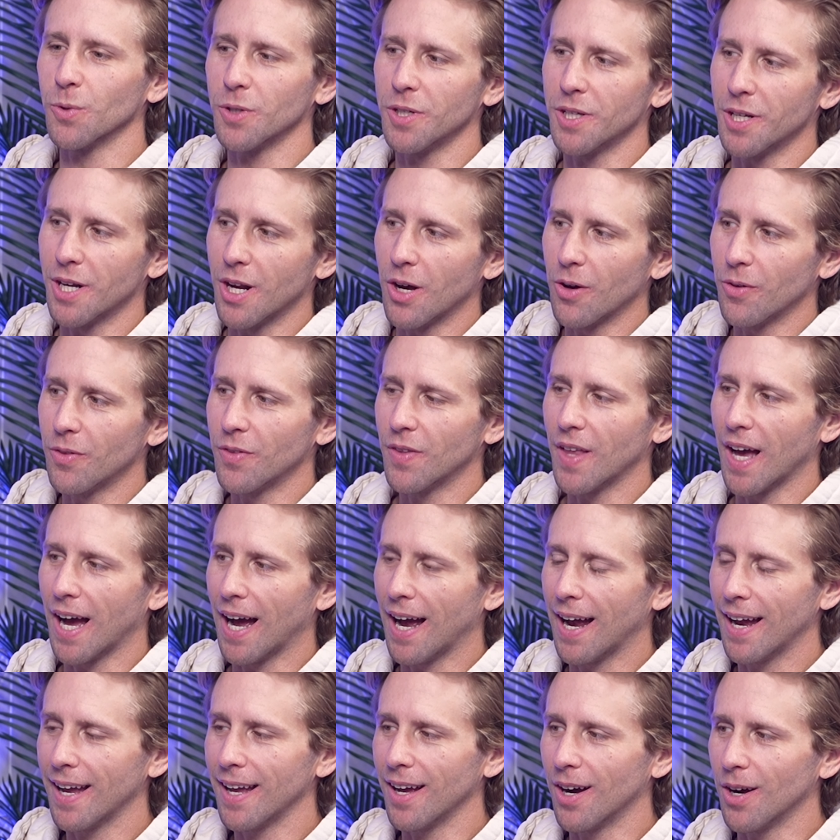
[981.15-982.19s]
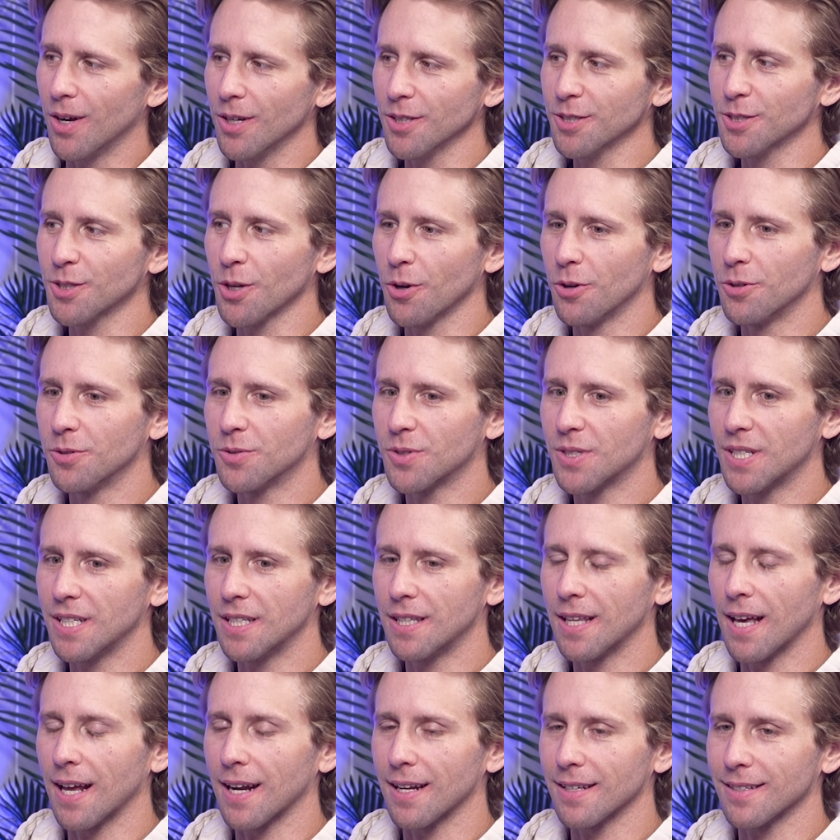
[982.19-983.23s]
Well, you know, I also see
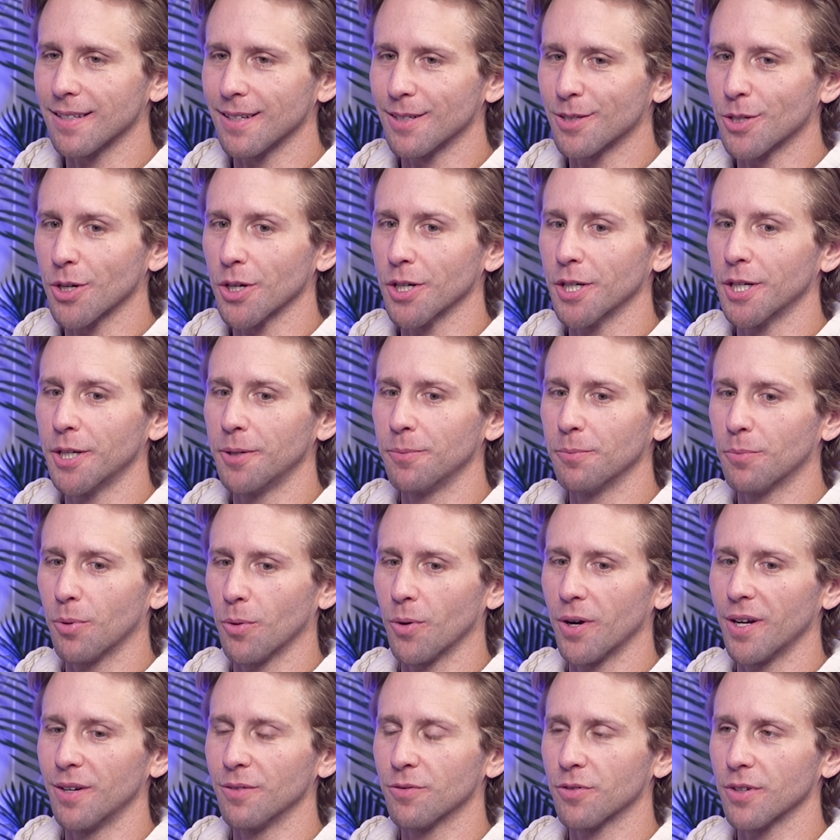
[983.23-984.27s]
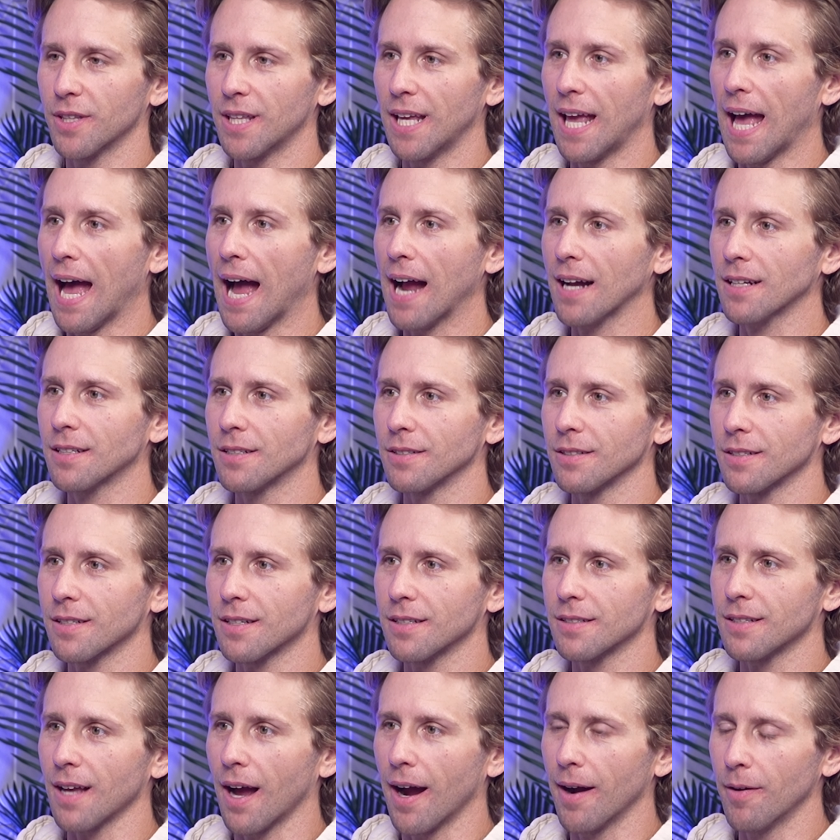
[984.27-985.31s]
that as a turning point for the actors
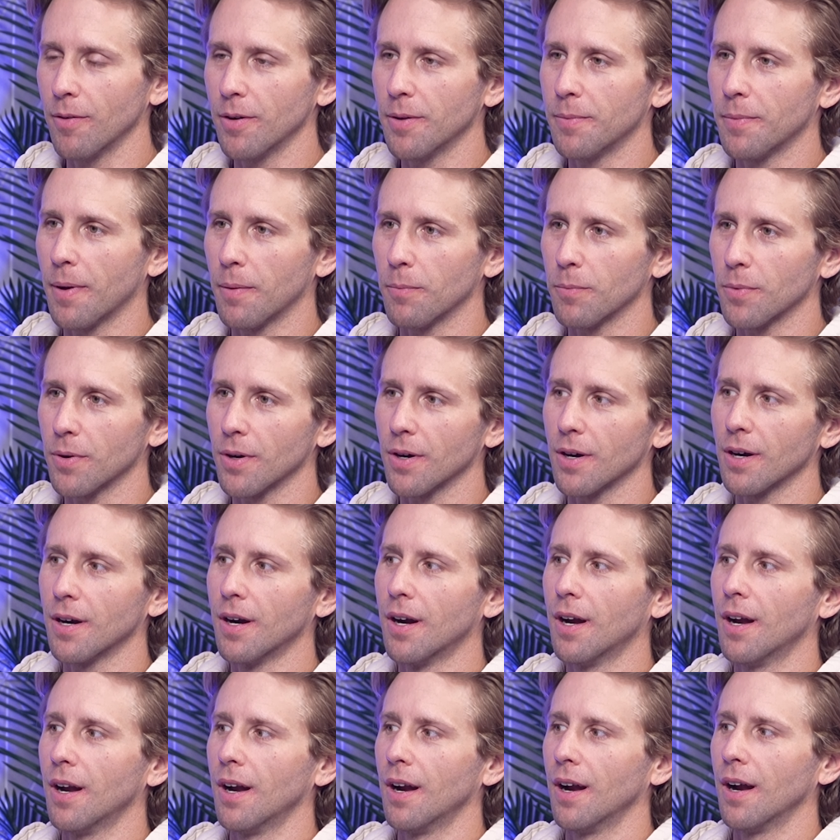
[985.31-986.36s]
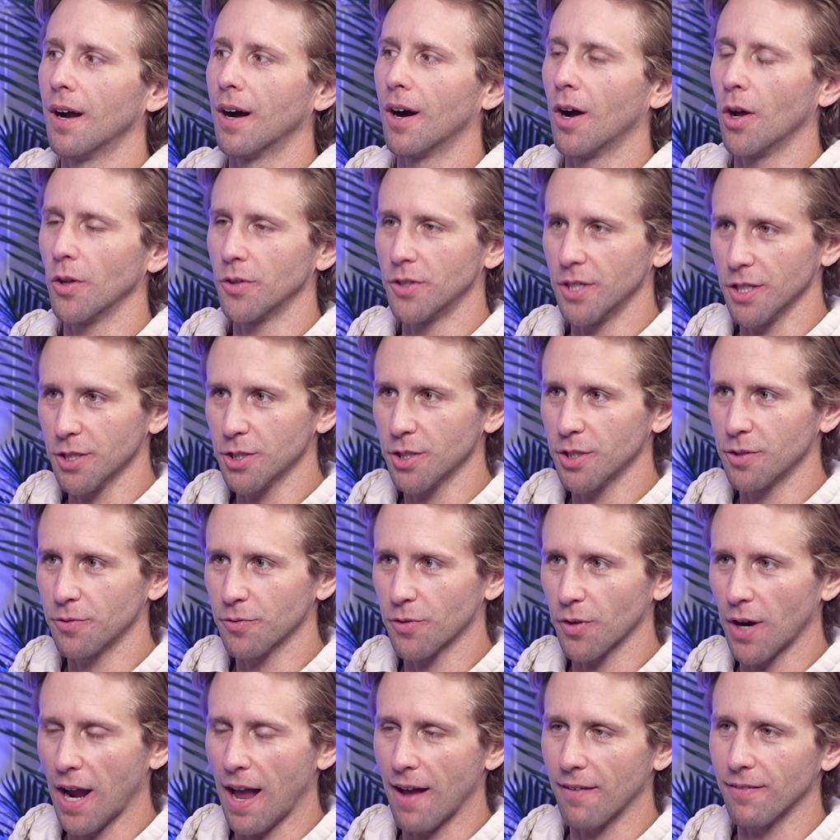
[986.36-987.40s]
because I remember auditioning
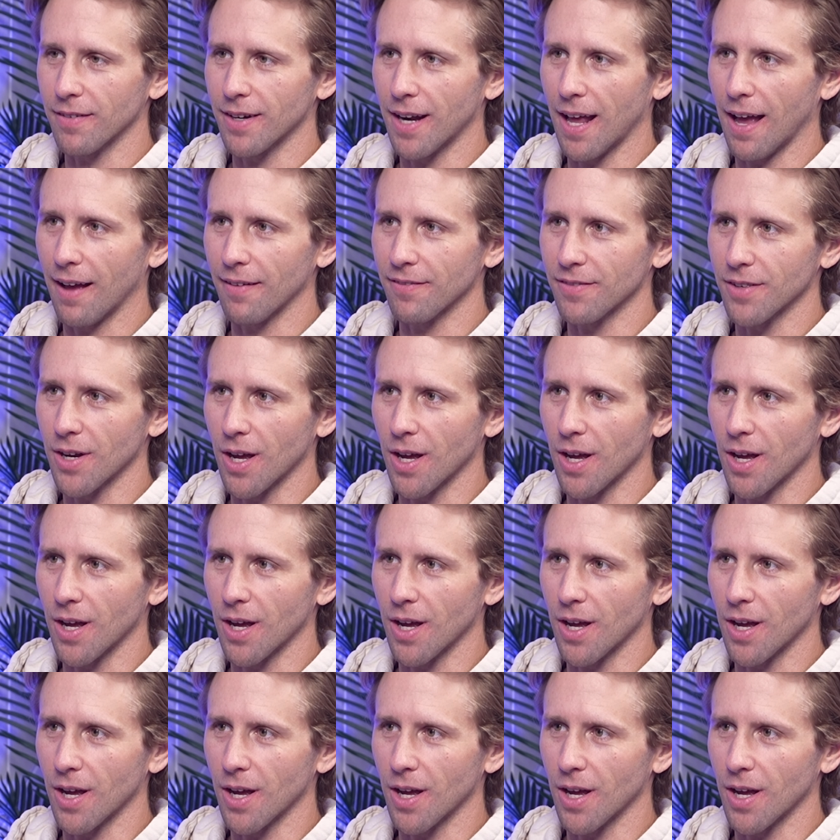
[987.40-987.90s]
for Have and Have